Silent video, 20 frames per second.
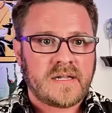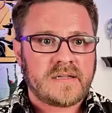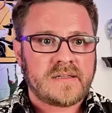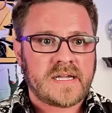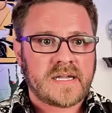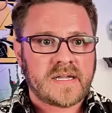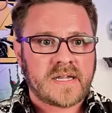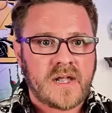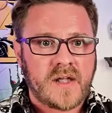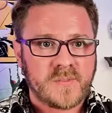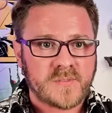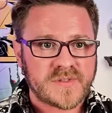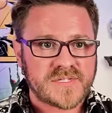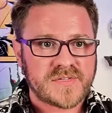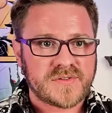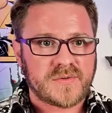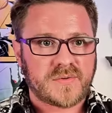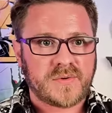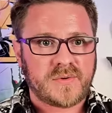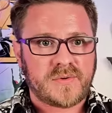that comes
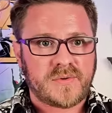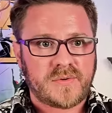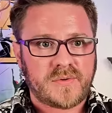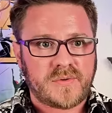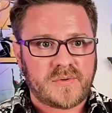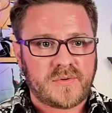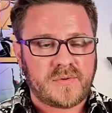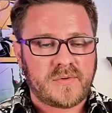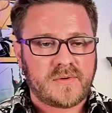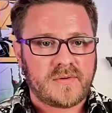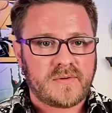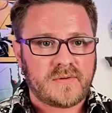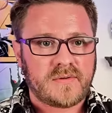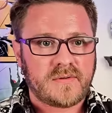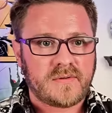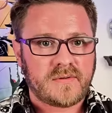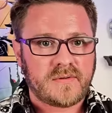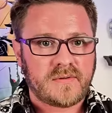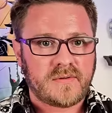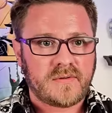through
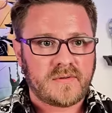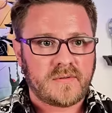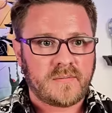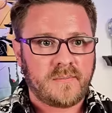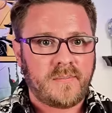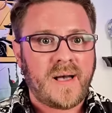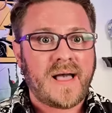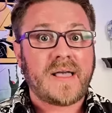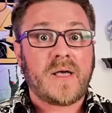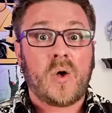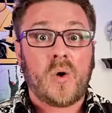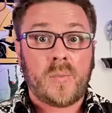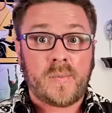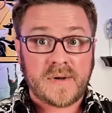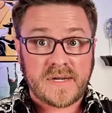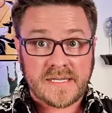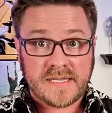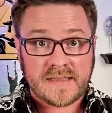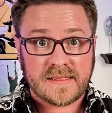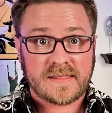by
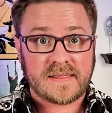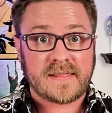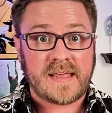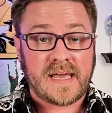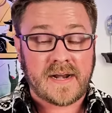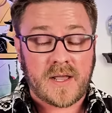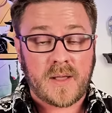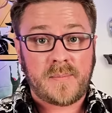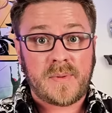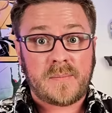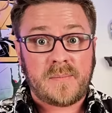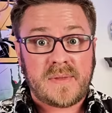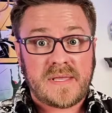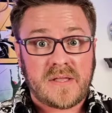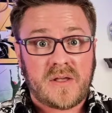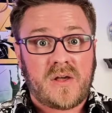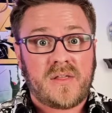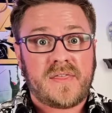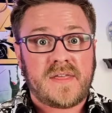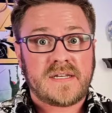opening that up and
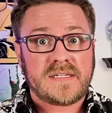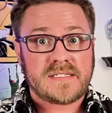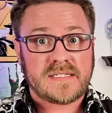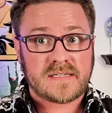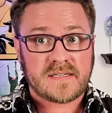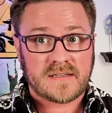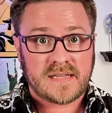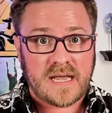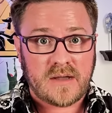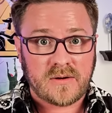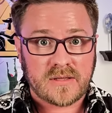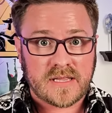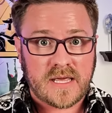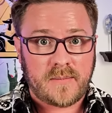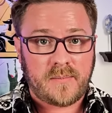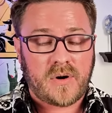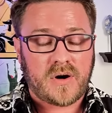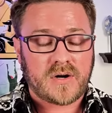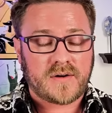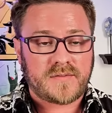being authentic, allowing that
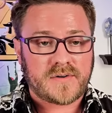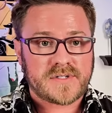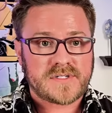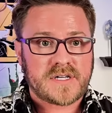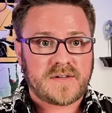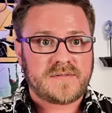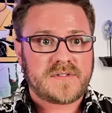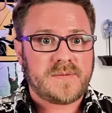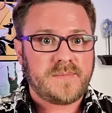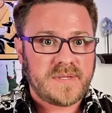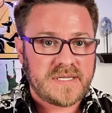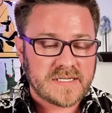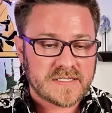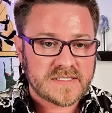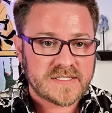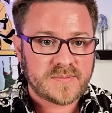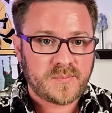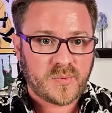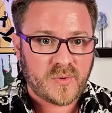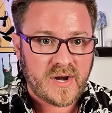part of yourself to be
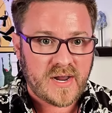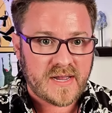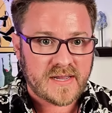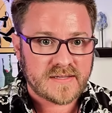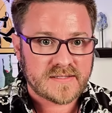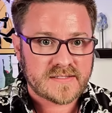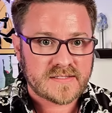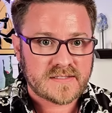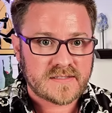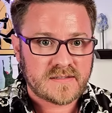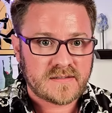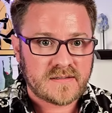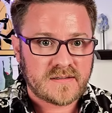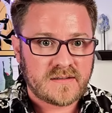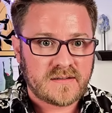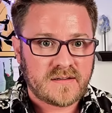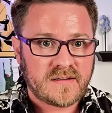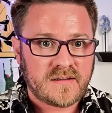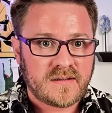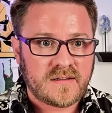expressed,
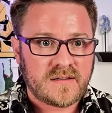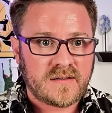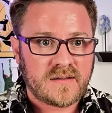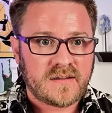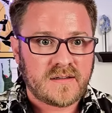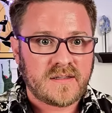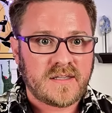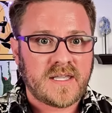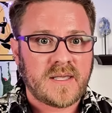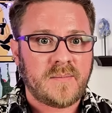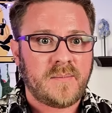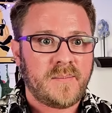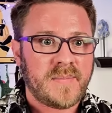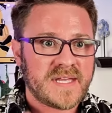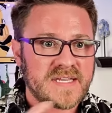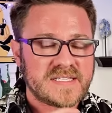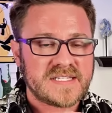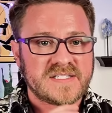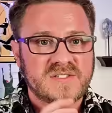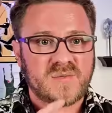it
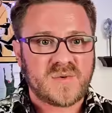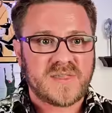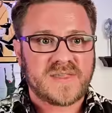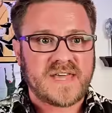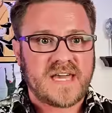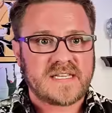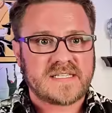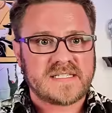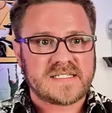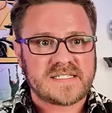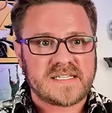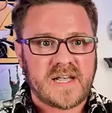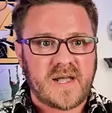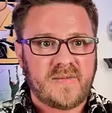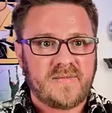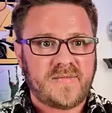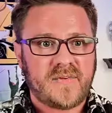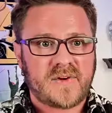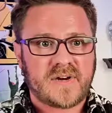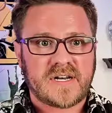mixes with that
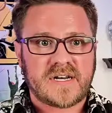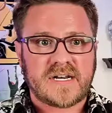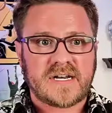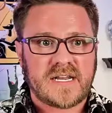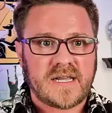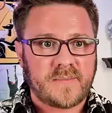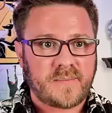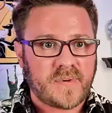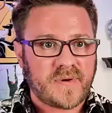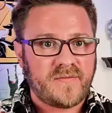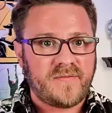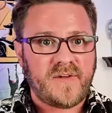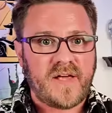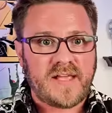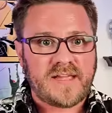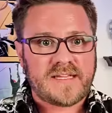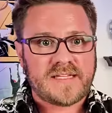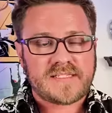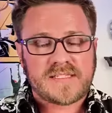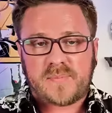discomfort, and
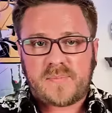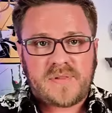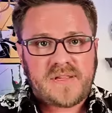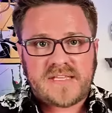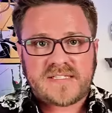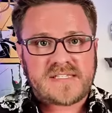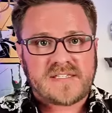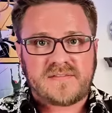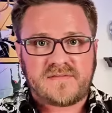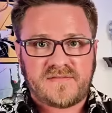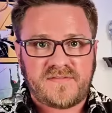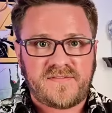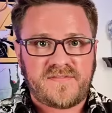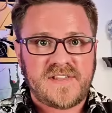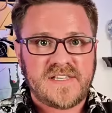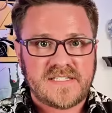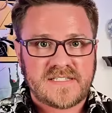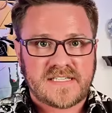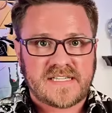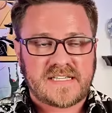it's a pleasant
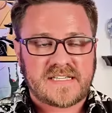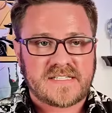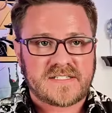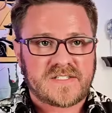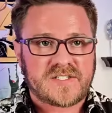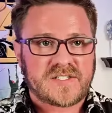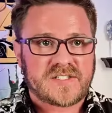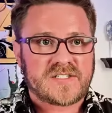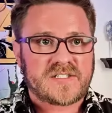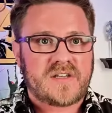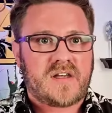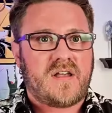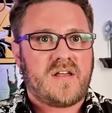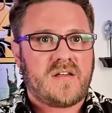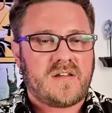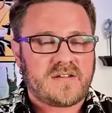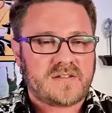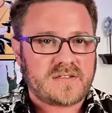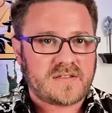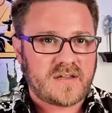feeling. It's just
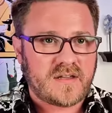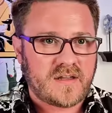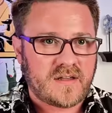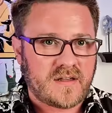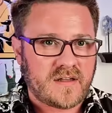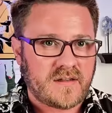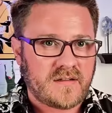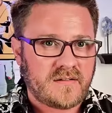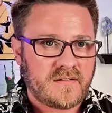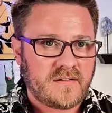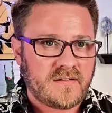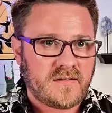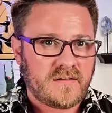not, I